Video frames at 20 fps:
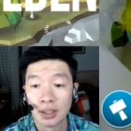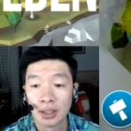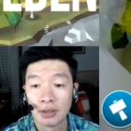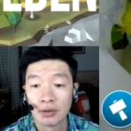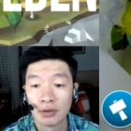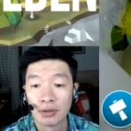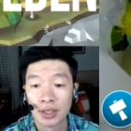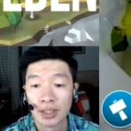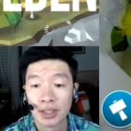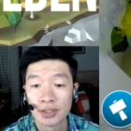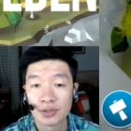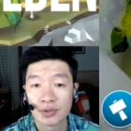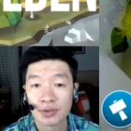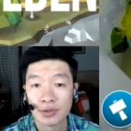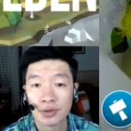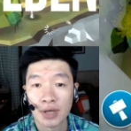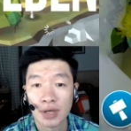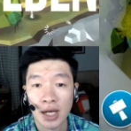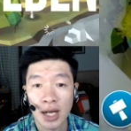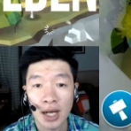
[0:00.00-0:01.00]
Alright,
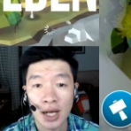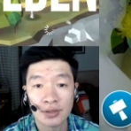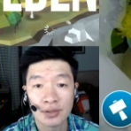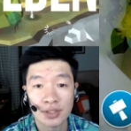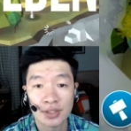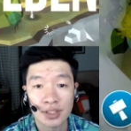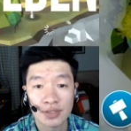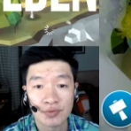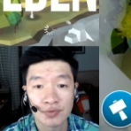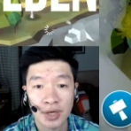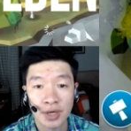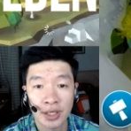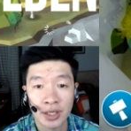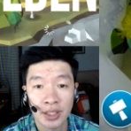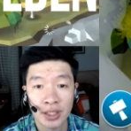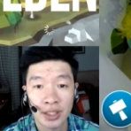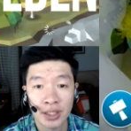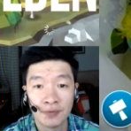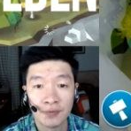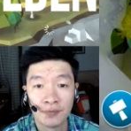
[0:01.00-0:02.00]
storehouse is
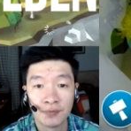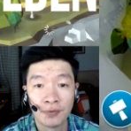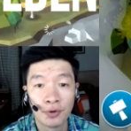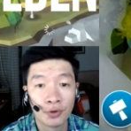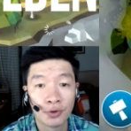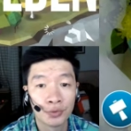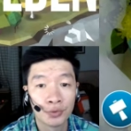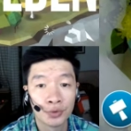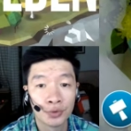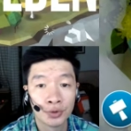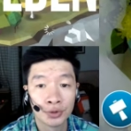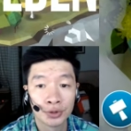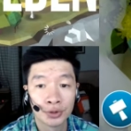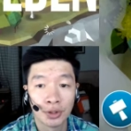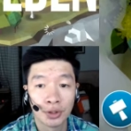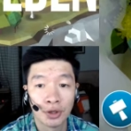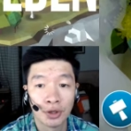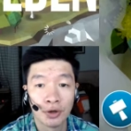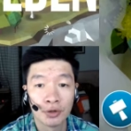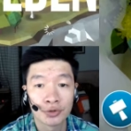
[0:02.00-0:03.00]
ready. 4 wood
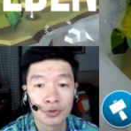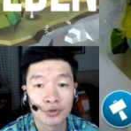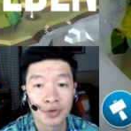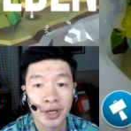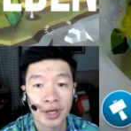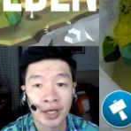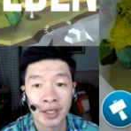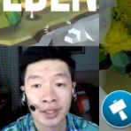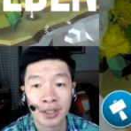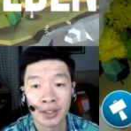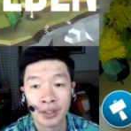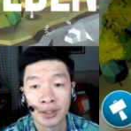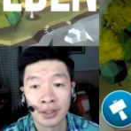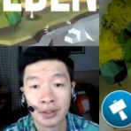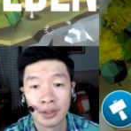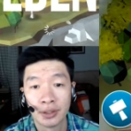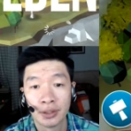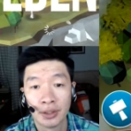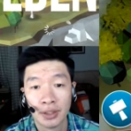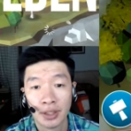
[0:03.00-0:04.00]
all together.
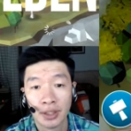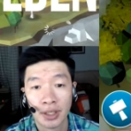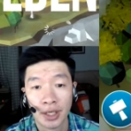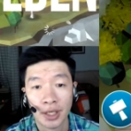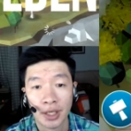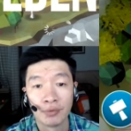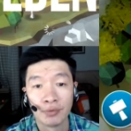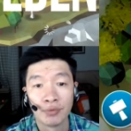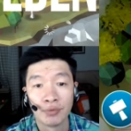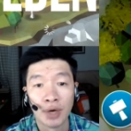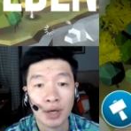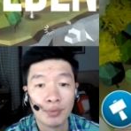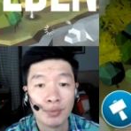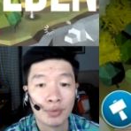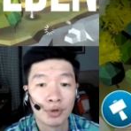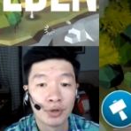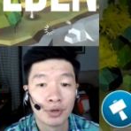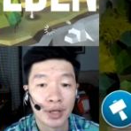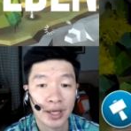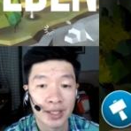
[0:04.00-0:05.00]
And 1
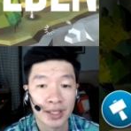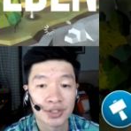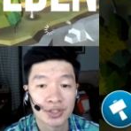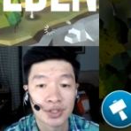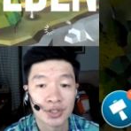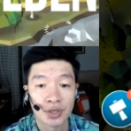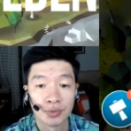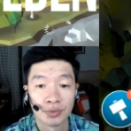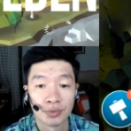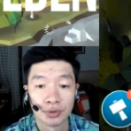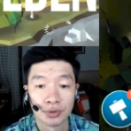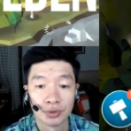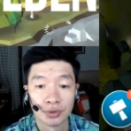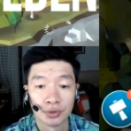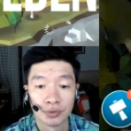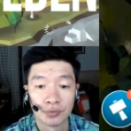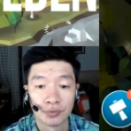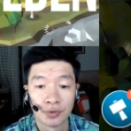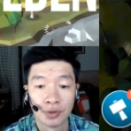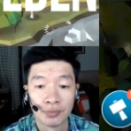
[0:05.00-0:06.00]
more extra wood
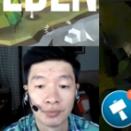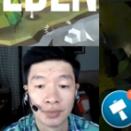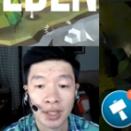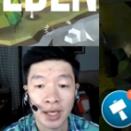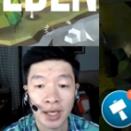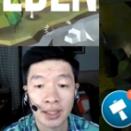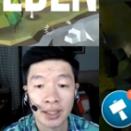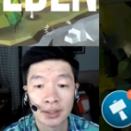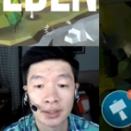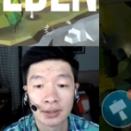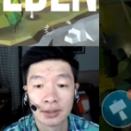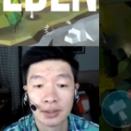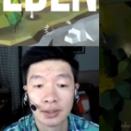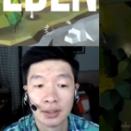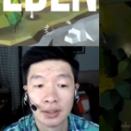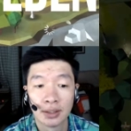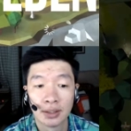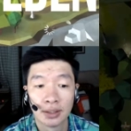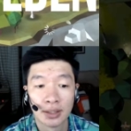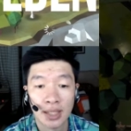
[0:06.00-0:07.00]
from that
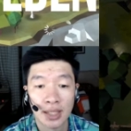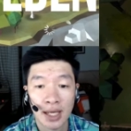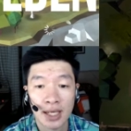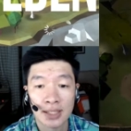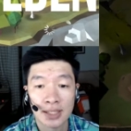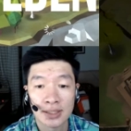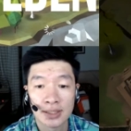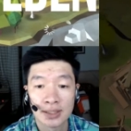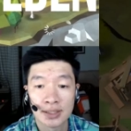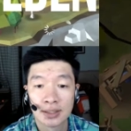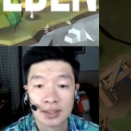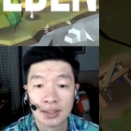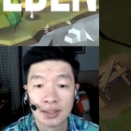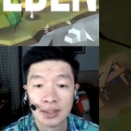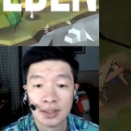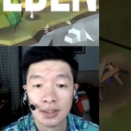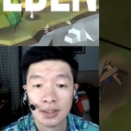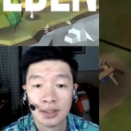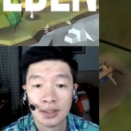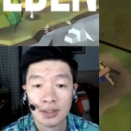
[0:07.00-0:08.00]
last
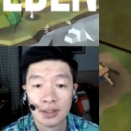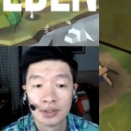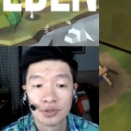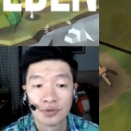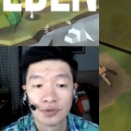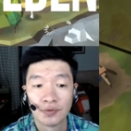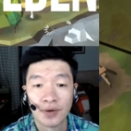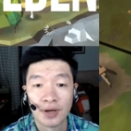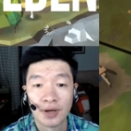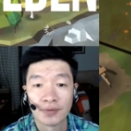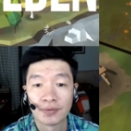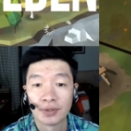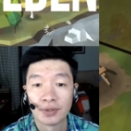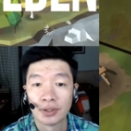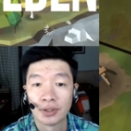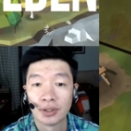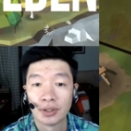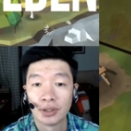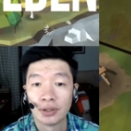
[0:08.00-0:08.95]
survivor.